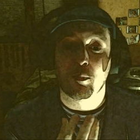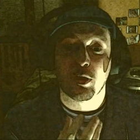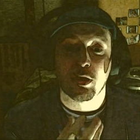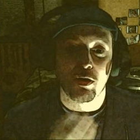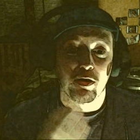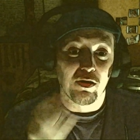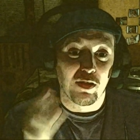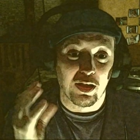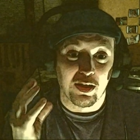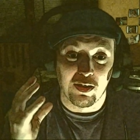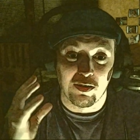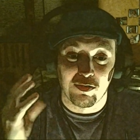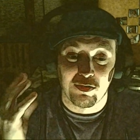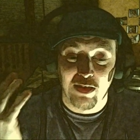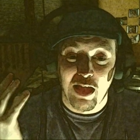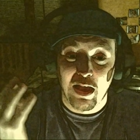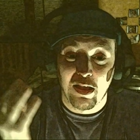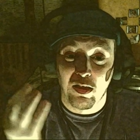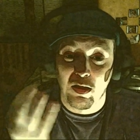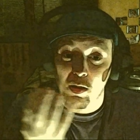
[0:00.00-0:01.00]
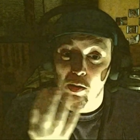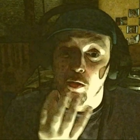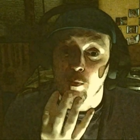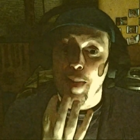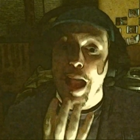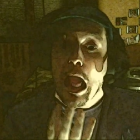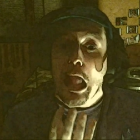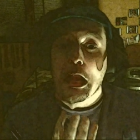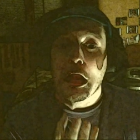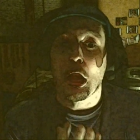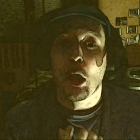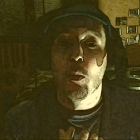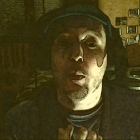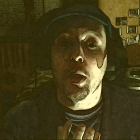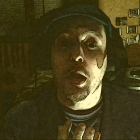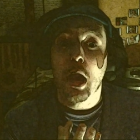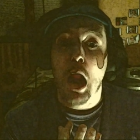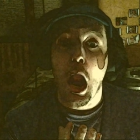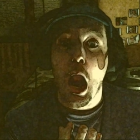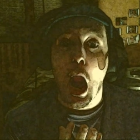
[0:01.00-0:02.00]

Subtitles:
but he's like, it's silent, it's not helping.